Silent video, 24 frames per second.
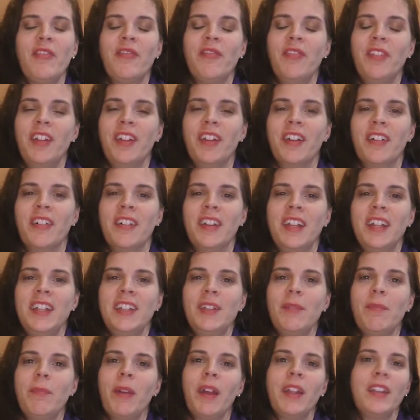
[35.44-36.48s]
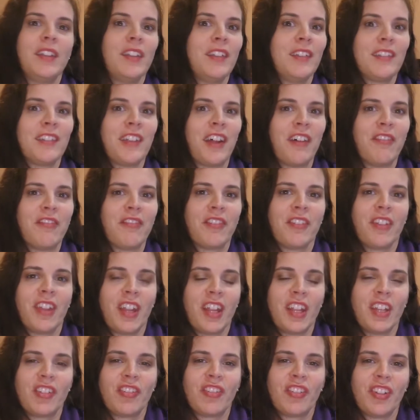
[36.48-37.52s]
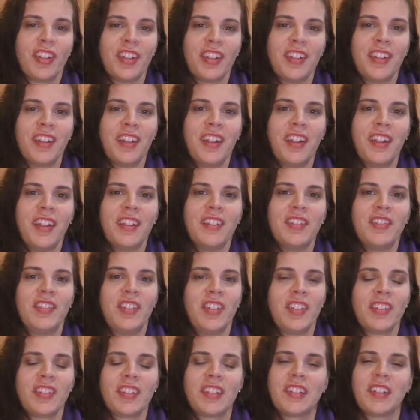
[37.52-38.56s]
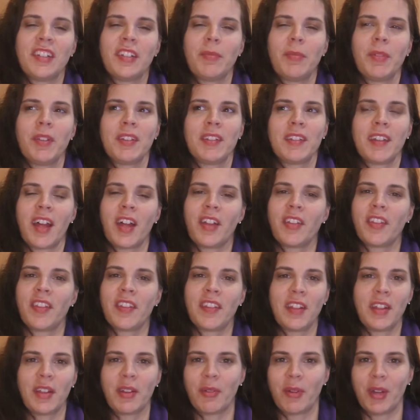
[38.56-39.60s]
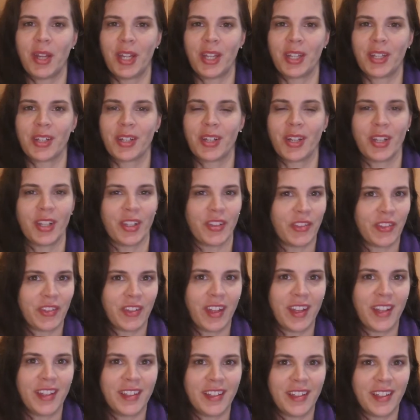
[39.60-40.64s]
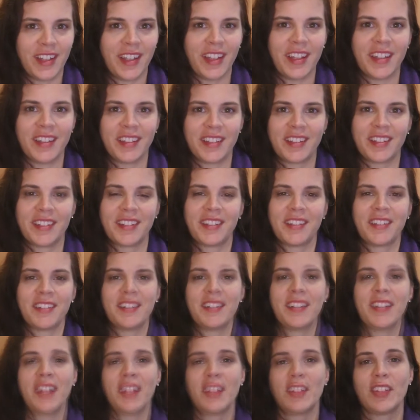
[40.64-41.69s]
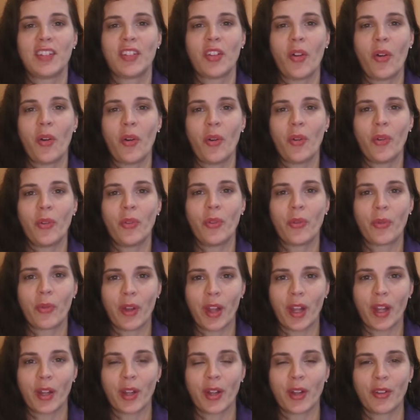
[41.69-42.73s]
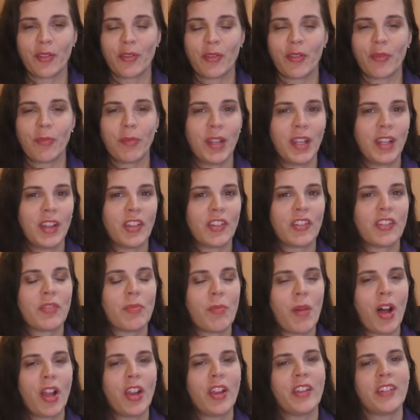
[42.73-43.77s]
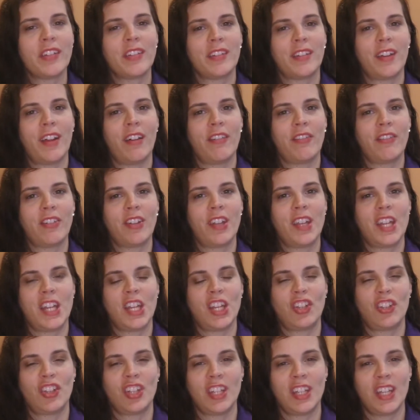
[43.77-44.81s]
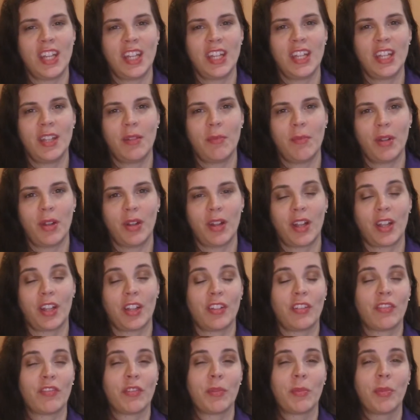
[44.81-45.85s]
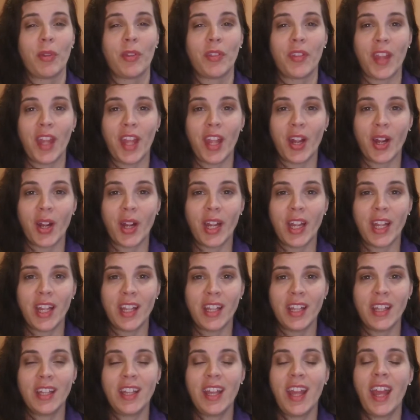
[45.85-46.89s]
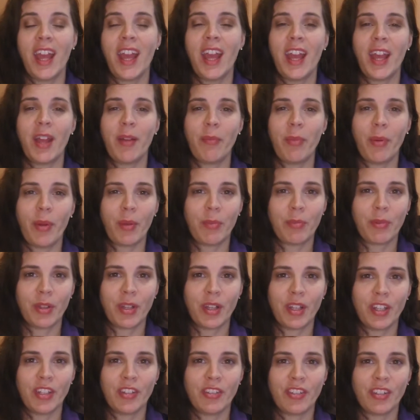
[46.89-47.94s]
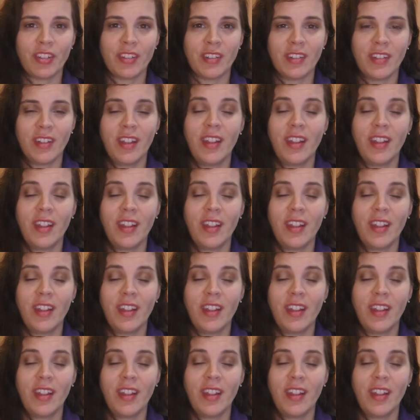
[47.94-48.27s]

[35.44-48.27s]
independent sovereign nation just a little bit south of the equator called St. Kitts. Gets to hold the record for being the smallest sovereign nation in the Americas for both area and population.